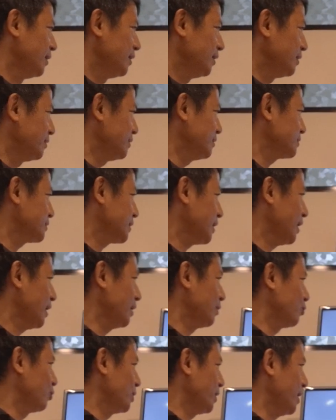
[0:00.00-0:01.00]
In this
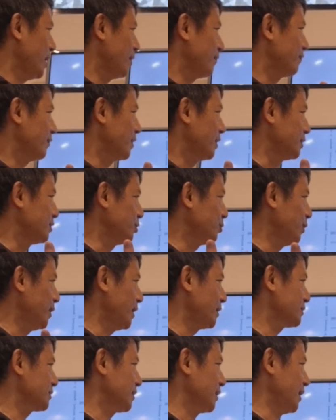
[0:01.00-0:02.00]
time, we have
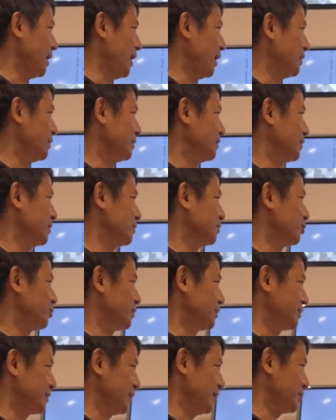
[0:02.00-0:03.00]
U.S. entered the
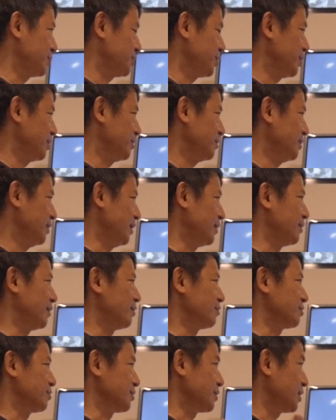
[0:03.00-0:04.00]
recession, and
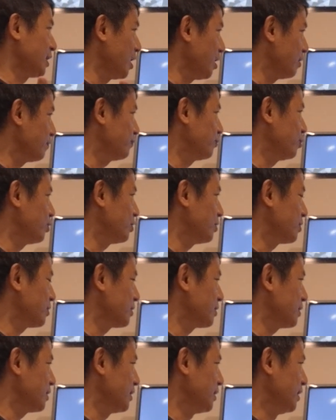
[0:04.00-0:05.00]
there's a Gulf
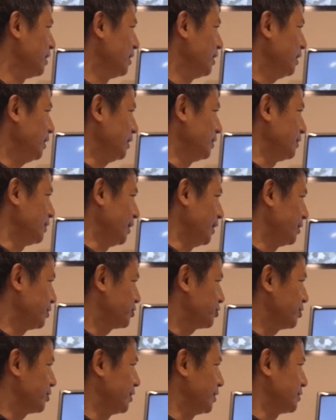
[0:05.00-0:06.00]
War. In
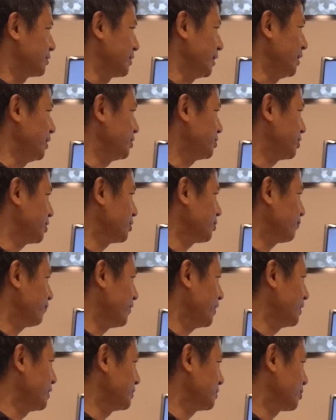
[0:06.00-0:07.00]
Asia, there's Asian
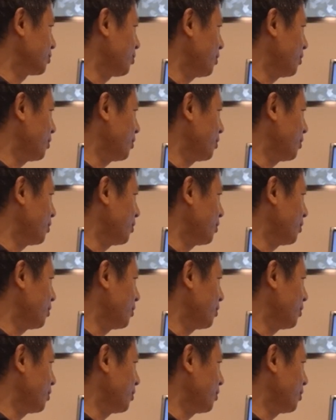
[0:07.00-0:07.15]
financial